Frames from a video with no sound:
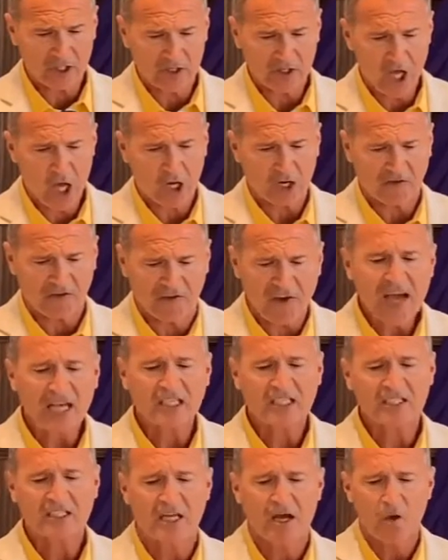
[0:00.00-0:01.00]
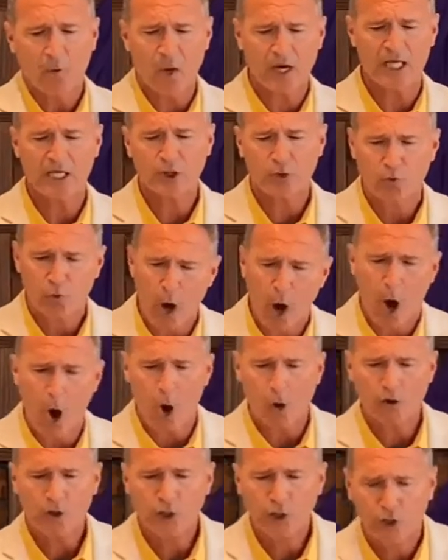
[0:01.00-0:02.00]
look, fix what is
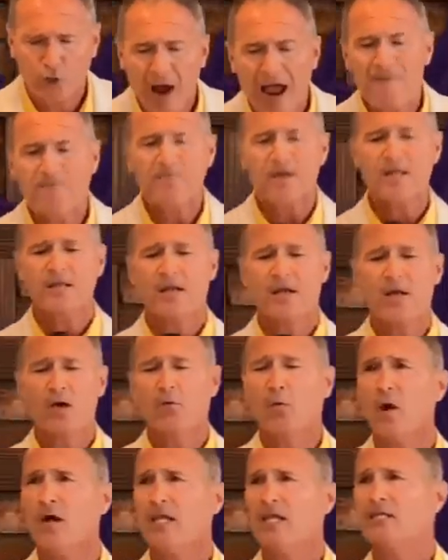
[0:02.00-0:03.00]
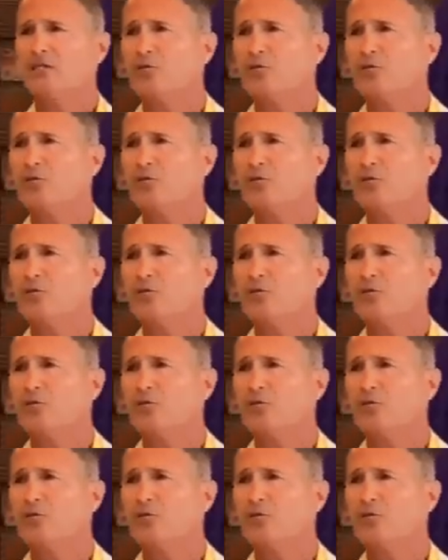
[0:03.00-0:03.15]
wrong. Strengthen what is